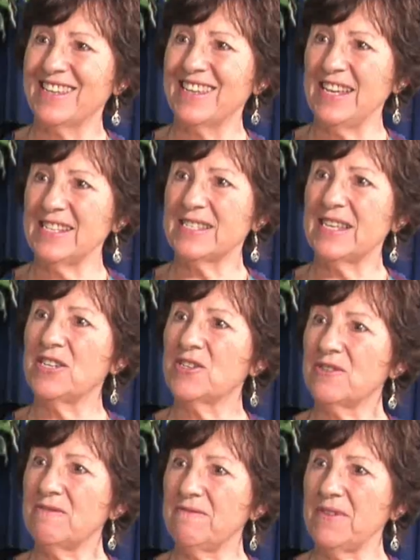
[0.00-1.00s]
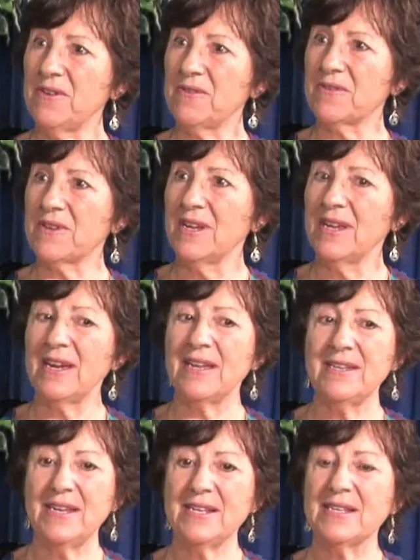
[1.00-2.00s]
Yes, they should vote.
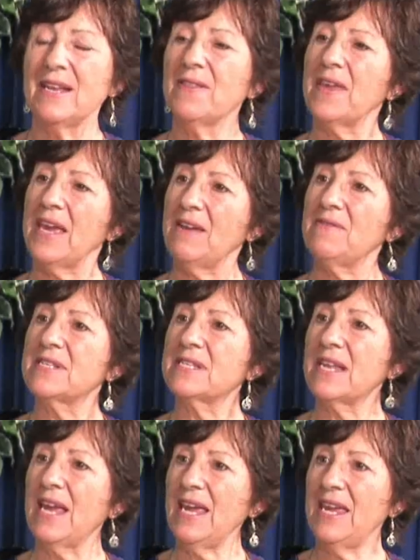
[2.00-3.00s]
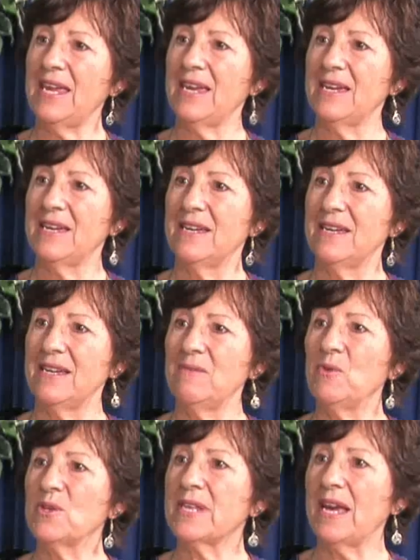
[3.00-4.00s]
And yes, they have a say
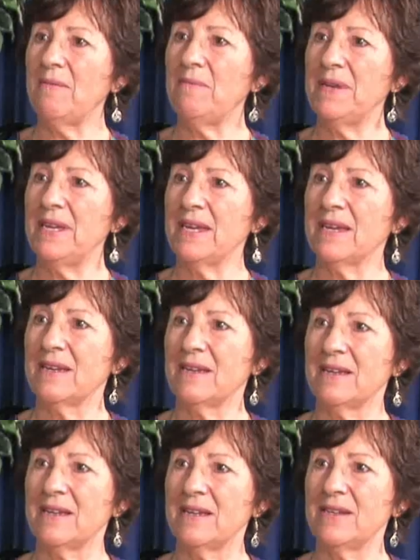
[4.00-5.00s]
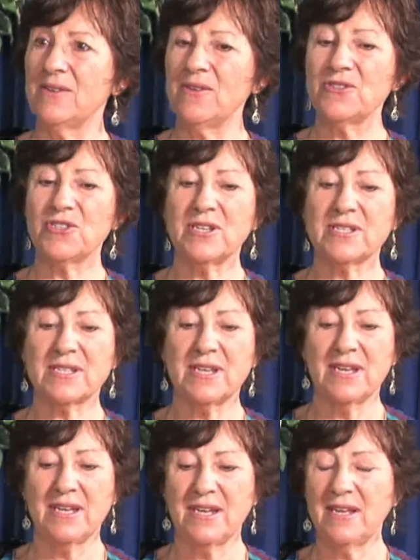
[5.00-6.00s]
in what's happening, not just
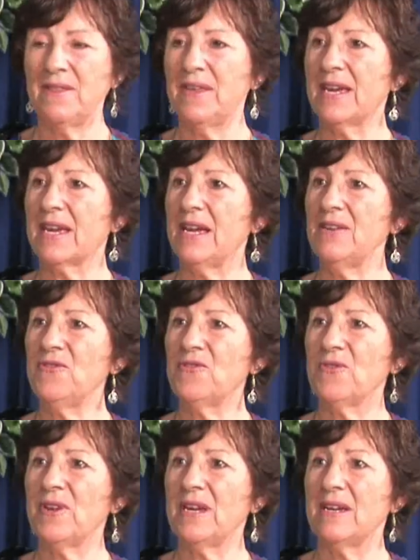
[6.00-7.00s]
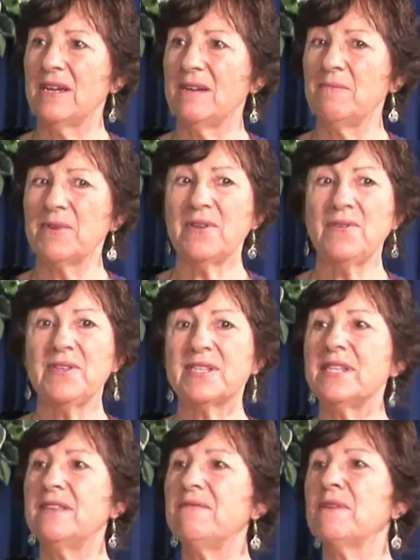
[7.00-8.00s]
in their country, but on
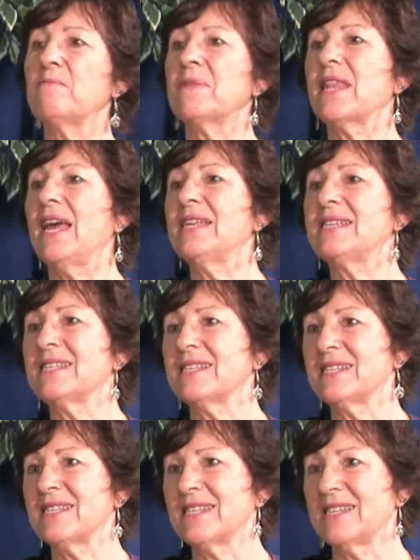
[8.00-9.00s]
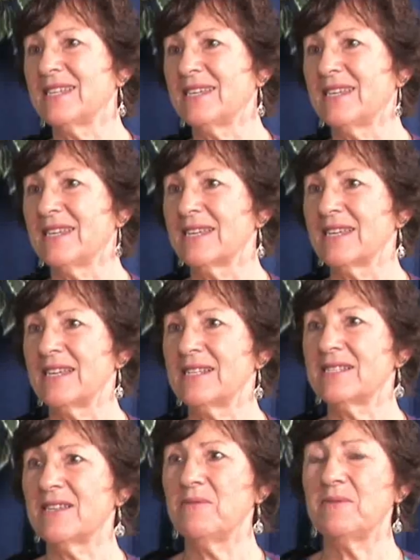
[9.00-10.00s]
this living planet.
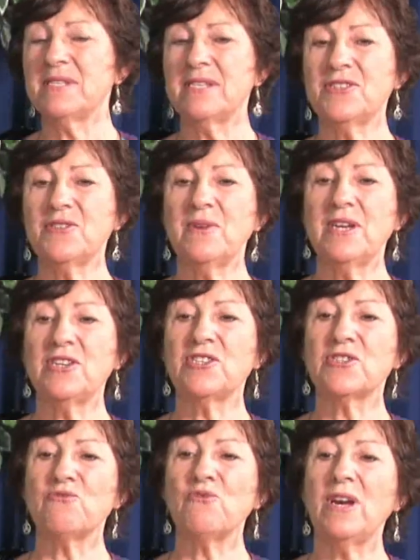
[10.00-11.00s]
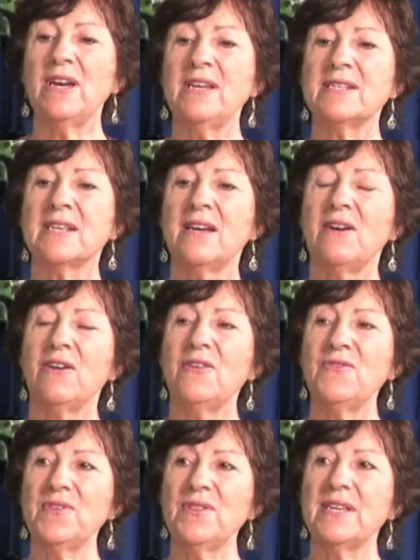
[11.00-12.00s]
And so when situations arise,
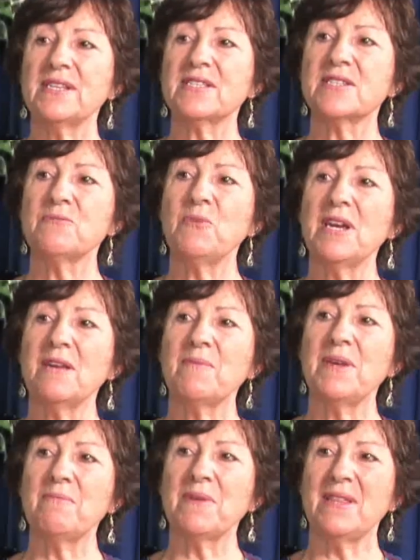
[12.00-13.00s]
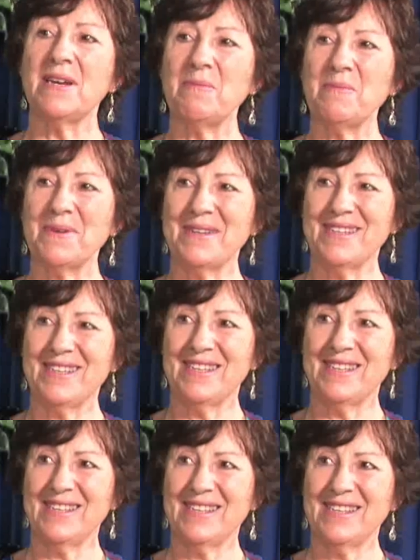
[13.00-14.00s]
often that's to wake people up.
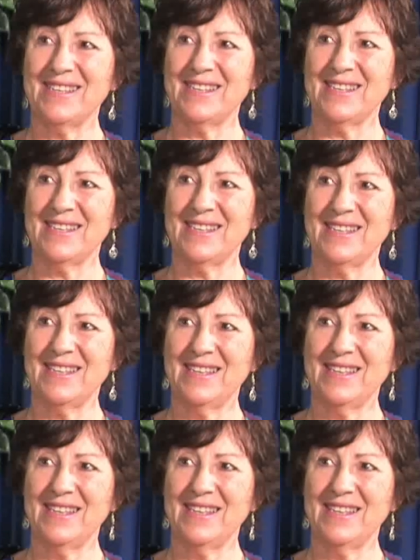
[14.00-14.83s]
Well, we're all